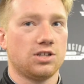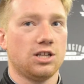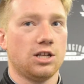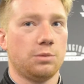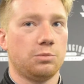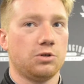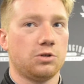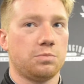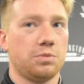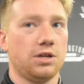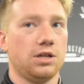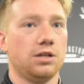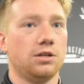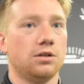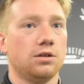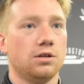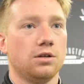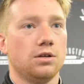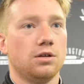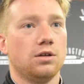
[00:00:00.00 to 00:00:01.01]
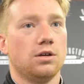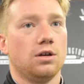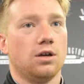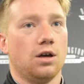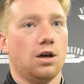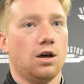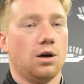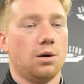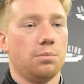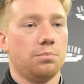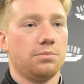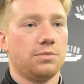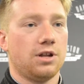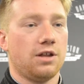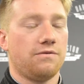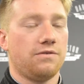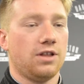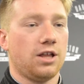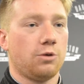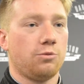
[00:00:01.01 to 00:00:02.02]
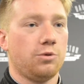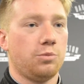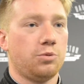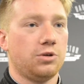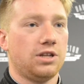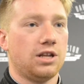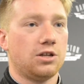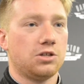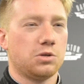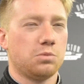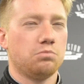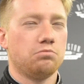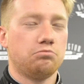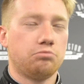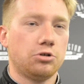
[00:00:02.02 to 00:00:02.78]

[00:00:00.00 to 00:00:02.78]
get up to speed. And I feel like we put down some